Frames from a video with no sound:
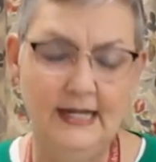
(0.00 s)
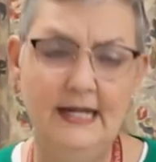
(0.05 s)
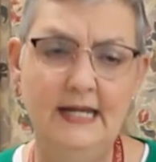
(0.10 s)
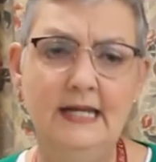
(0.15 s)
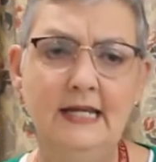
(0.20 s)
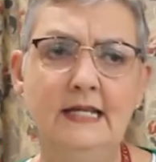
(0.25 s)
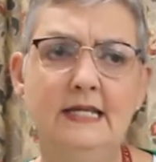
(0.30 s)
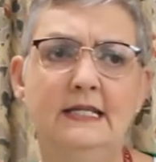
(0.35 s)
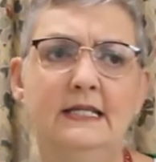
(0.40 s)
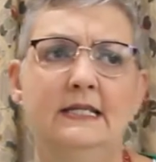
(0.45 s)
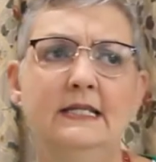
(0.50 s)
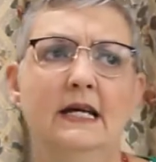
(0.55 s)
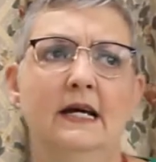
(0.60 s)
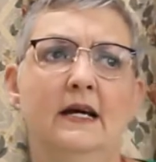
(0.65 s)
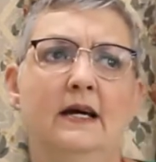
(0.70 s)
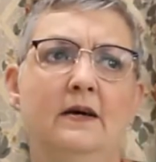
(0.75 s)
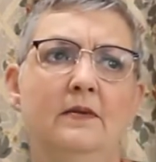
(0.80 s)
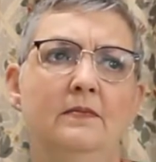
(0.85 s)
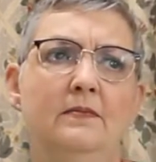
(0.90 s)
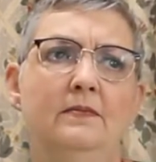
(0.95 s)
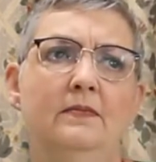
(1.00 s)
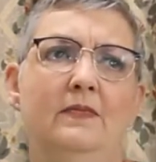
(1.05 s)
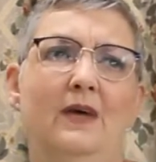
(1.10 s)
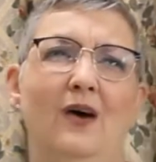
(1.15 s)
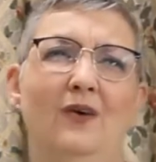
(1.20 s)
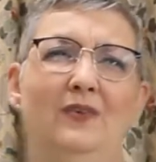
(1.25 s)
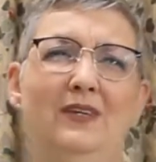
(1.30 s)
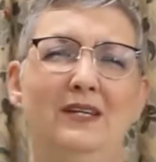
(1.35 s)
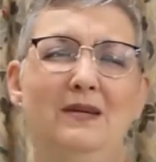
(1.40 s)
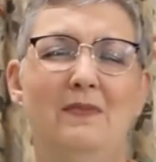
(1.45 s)
is
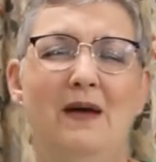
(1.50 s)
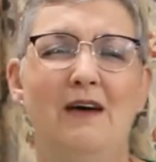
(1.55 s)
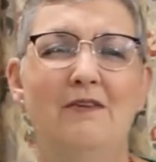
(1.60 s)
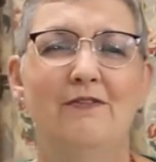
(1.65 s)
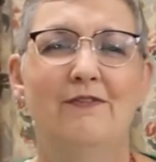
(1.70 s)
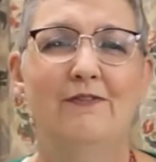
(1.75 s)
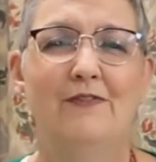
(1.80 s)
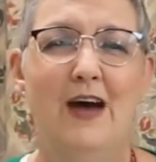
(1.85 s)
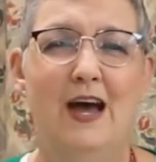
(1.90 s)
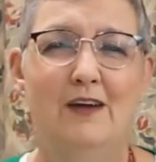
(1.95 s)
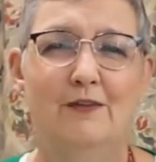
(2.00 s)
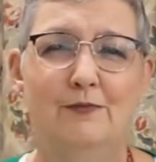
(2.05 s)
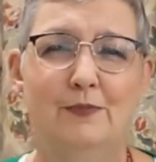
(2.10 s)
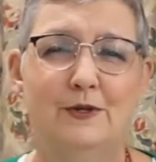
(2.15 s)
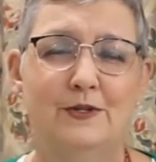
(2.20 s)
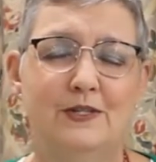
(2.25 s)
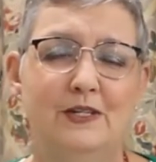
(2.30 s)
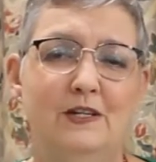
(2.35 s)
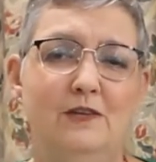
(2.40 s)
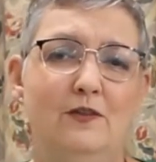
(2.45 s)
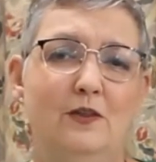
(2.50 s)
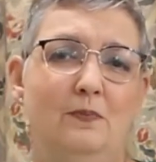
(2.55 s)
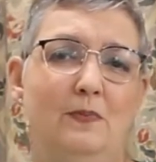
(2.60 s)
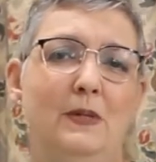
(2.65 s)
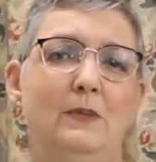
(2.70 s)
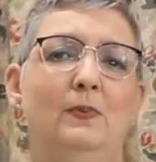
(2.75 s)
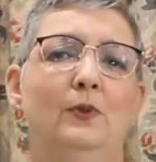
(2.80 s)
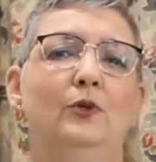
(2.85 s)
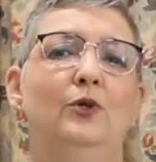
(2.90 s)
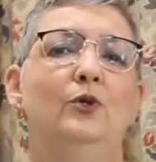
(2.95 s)
only about 5% of the
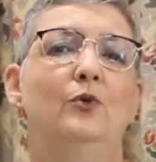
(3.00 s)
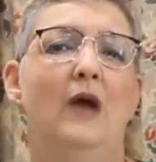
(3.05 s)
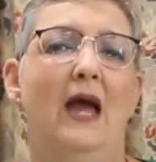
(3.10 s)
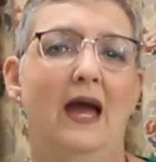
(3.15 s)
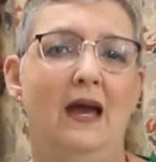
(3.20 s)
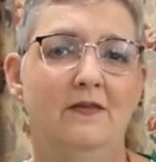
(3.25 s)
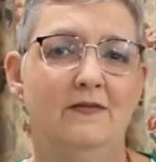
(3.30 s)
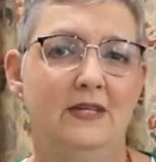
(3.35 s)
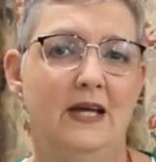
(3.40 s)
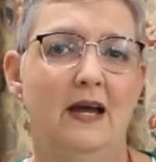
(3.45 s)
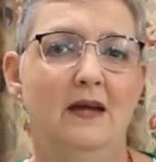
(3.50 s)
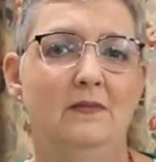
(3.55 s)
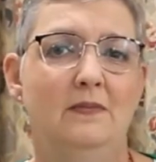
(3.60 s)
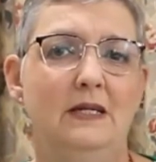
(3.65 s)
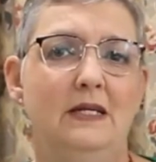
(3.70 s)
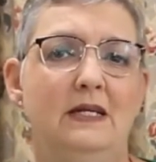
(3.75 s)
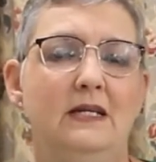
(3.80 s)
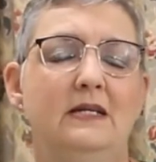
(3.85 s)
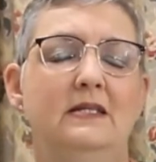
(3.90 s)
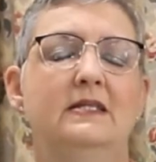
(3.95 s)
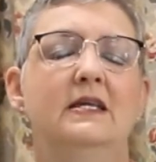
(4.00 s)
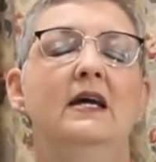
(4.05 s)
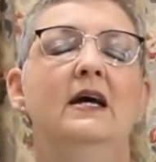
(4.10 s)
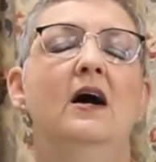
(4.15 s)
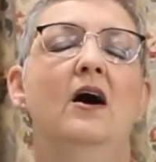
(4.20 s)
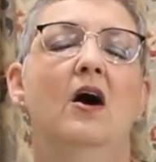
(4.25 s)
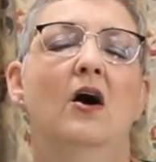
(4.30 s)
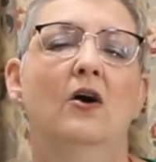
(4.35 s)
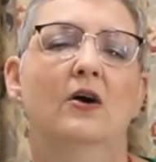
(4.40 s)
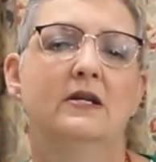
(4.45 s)
people who have diabetes
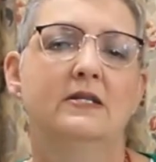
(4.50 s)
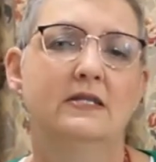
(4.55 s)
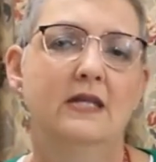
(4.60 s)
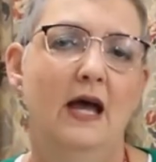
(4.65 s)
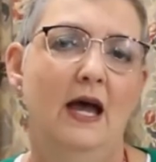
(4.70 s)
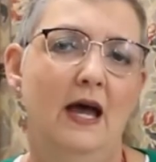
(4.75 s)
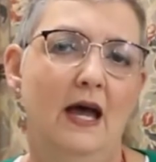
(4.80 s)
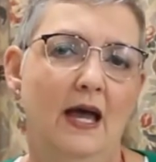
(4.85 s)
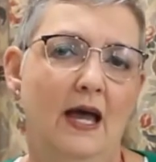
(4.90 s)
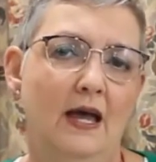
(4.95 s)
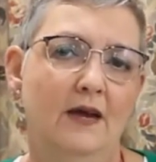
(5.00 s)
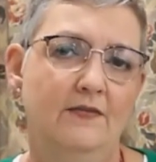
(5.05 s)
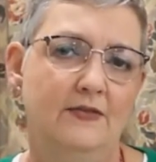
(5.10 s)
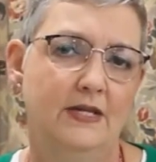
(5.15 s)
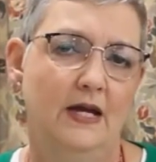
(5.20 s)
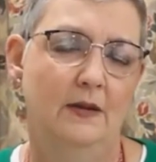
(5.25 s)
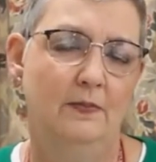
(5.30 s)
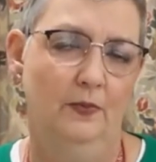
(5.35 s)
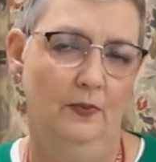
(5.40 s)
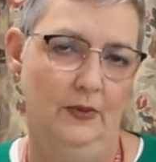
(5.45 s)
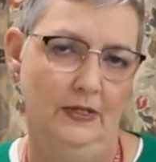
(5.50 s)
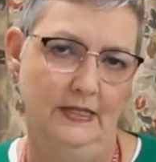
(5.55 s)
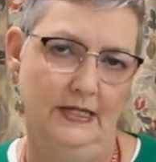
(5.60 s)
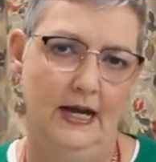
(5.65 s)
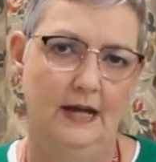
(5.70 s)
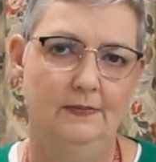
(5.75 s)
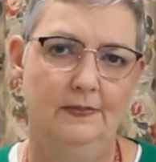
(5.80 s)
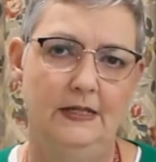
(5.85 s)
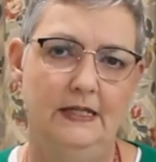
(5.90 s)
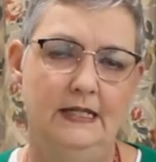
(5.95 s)
have type 1
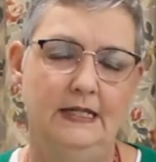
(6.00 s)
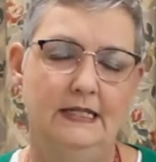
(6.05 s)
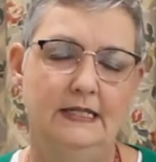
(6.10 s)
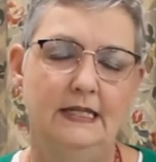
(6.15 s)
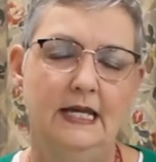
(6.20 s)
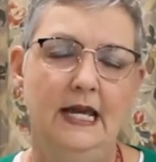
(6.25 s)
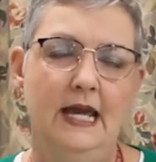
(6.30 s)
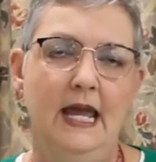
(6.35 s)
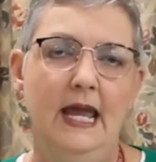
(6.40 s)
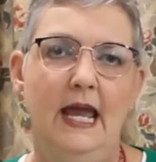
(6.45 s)
diabetes.